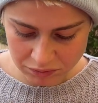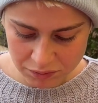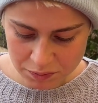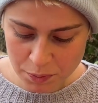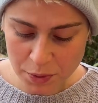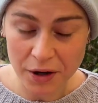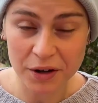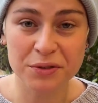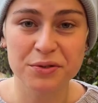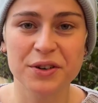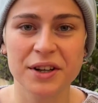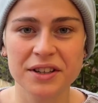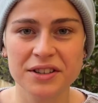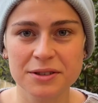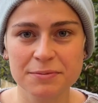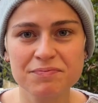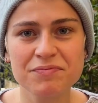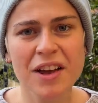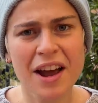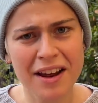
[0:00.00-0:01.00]
Perfect.
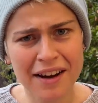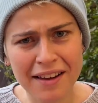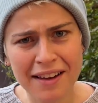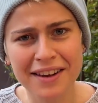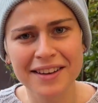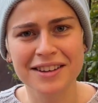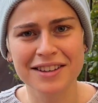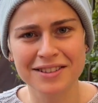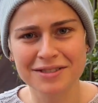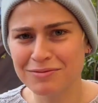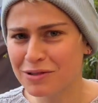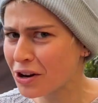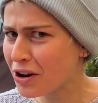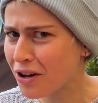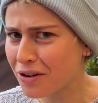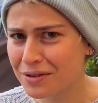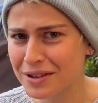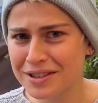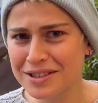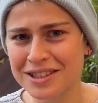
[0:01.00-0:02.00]
I like it.
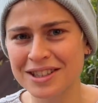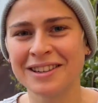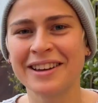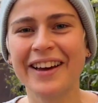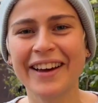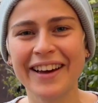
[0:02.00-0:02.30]
Love it.